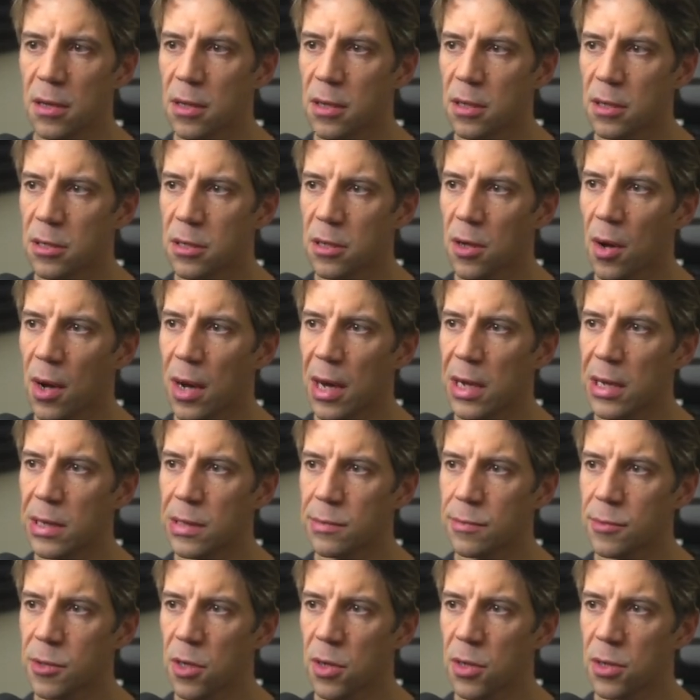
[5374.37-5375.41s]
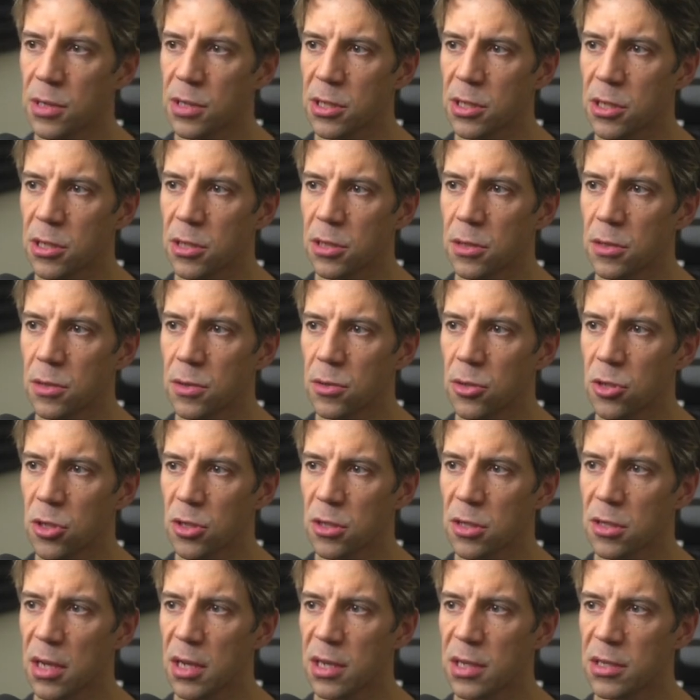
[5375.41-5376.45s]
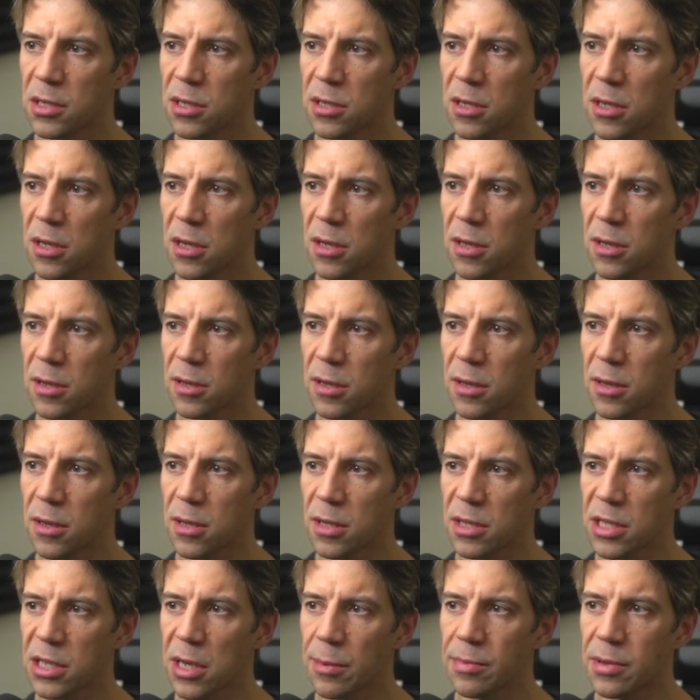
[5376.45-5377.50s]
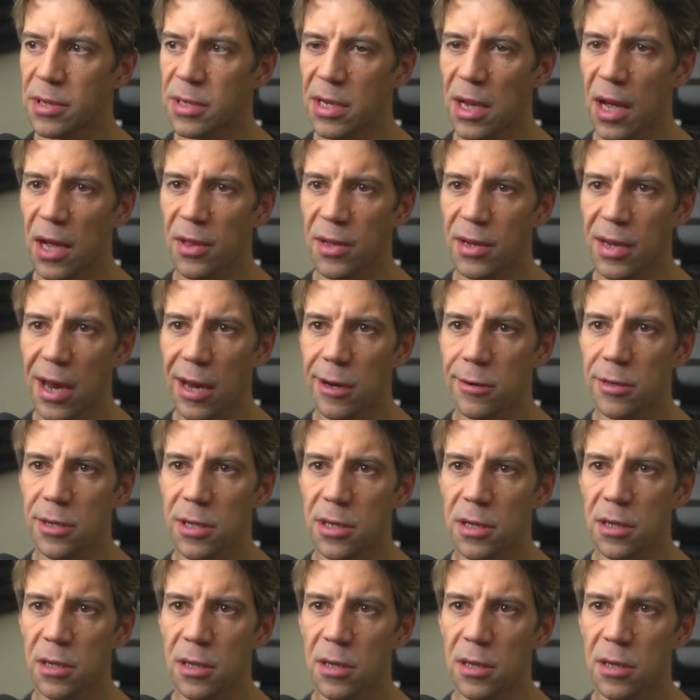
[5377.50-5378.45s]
So I'm going to just insert the snippet at the caret,